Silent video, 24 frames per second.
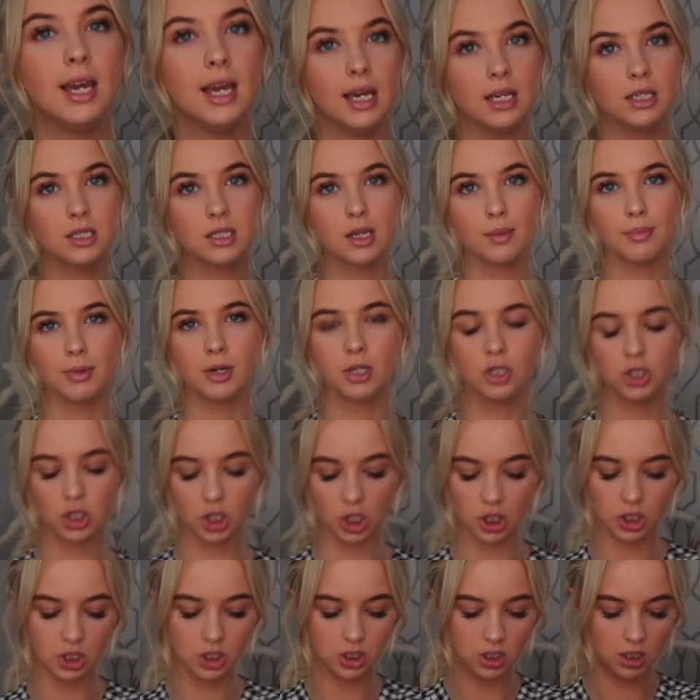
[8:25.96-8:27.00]
8, but it
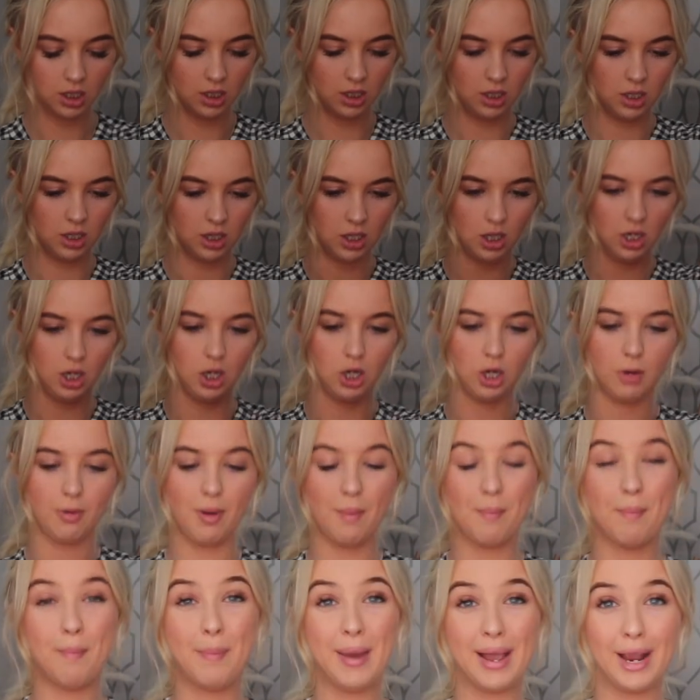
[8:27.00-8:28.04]
does look a
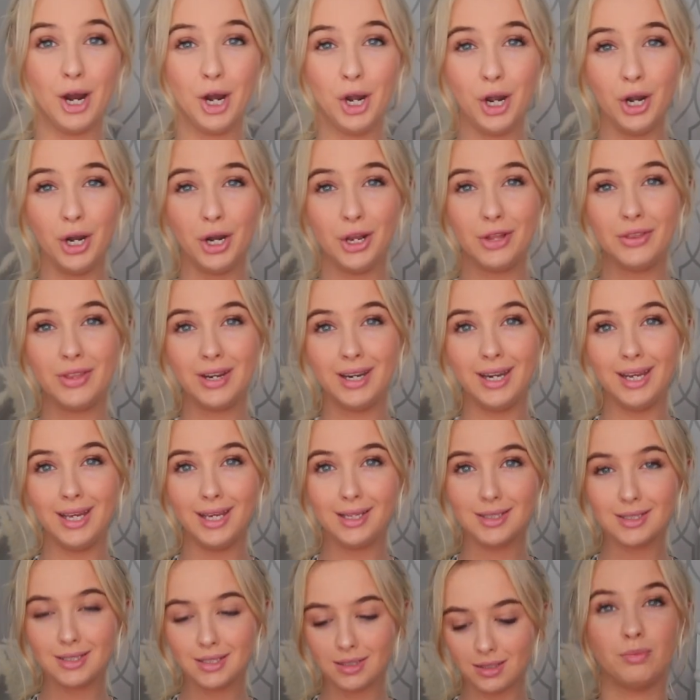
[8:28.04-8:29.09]
bit bigger than an 8.
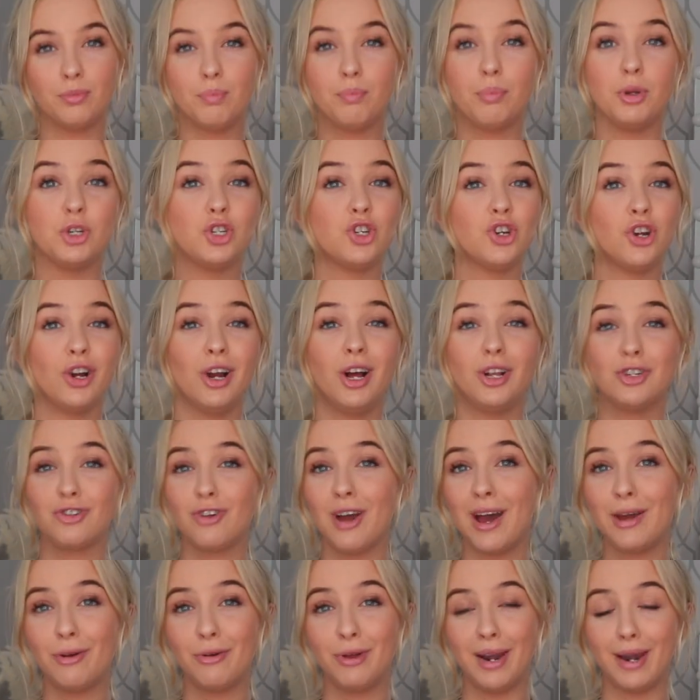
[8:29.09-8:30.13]
But sure, I'll
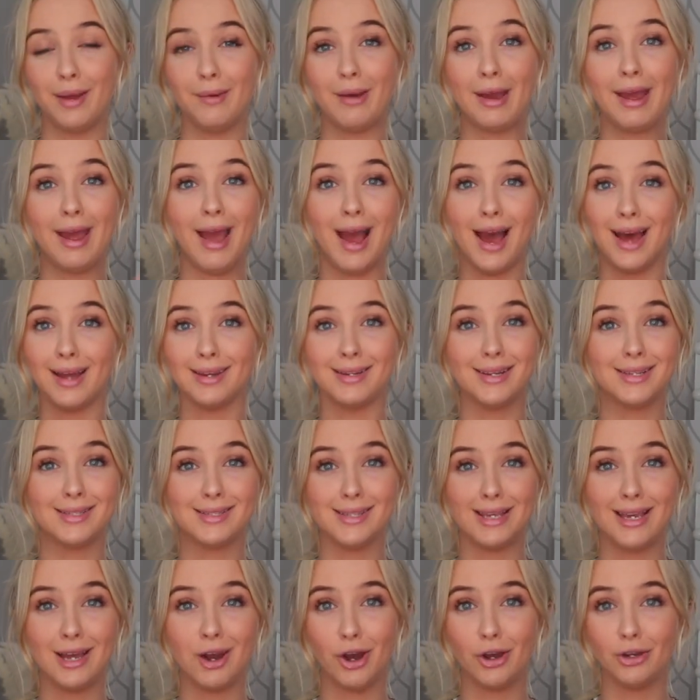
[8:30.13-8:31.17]
try it on anyway and
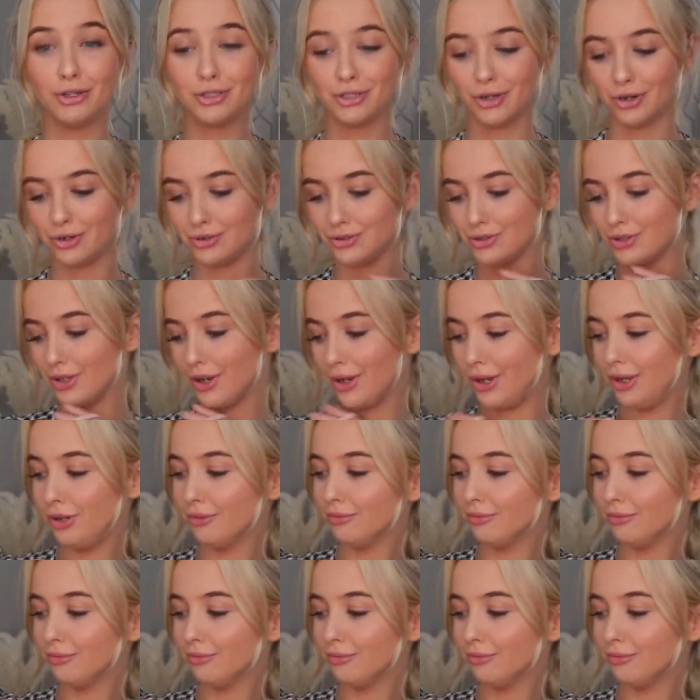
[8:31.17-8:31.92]
see how it turns out.